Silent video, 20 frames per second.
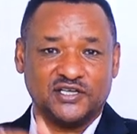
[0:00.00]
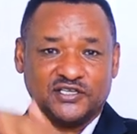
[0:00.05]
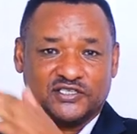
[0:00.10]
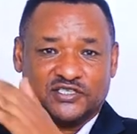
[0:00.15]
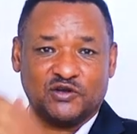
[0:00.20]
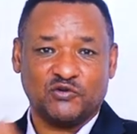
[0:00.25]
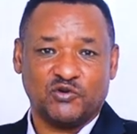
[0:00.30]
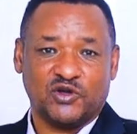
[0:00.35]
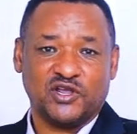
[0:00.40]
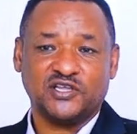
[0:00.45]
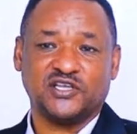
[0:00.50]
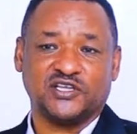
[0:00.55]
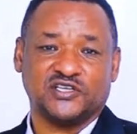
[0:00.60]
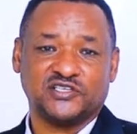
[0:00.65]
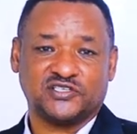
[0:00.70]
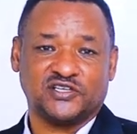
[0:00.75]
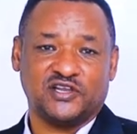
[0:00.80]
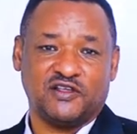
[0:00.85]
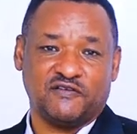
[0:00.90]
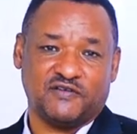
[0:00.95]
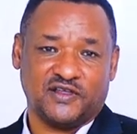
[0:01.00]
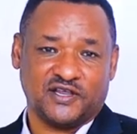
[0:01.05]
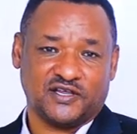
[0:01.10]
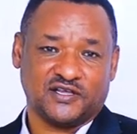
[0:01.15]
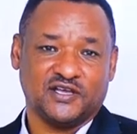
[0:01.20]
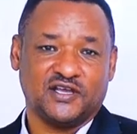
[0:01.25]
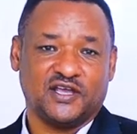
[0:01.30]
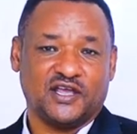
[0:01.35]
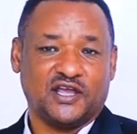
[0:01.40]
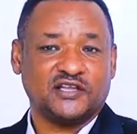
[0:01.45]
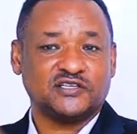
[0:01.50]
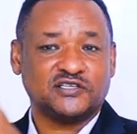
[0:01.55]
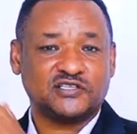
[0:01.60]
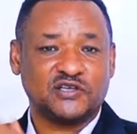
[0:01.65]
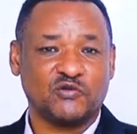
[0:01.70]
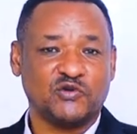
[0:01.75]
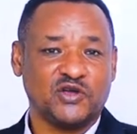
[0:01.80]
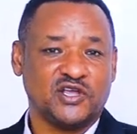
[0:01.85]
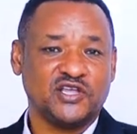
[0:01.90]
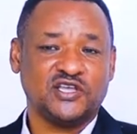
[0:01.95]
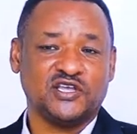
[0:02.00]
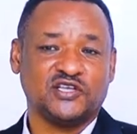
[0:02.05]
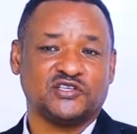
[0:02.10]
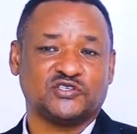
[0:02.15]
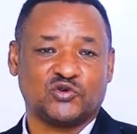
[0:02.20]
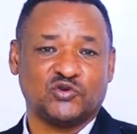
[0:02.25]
the way he is living and the way he is